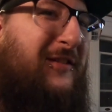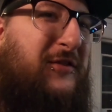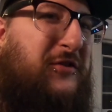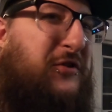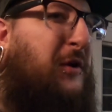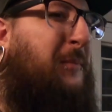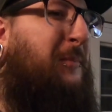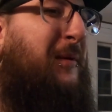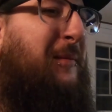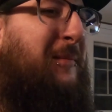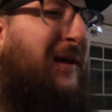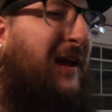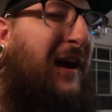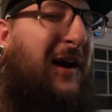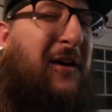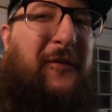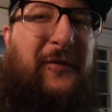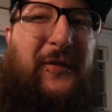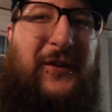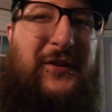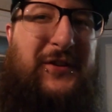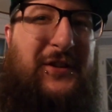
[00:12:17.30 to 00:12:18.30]
tripping me
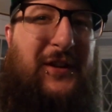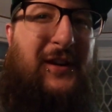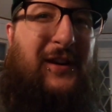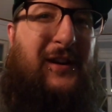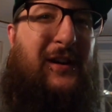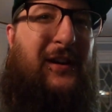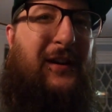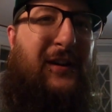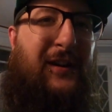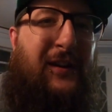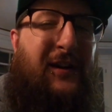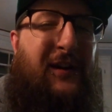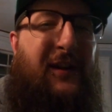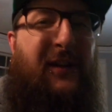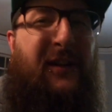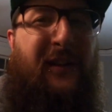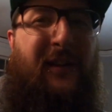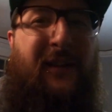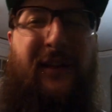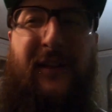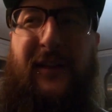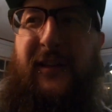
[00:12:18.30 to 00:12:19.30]
out for sure.
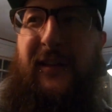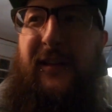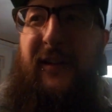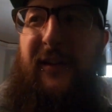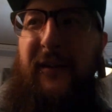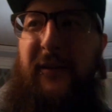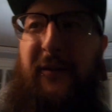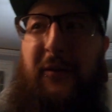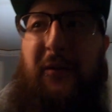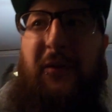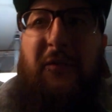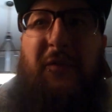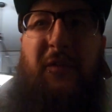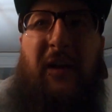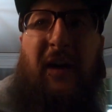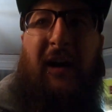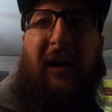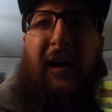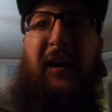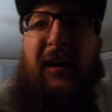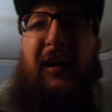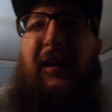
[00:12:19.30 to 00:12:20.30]
We've
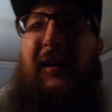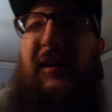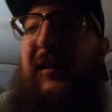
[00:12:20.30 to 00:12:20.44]
got.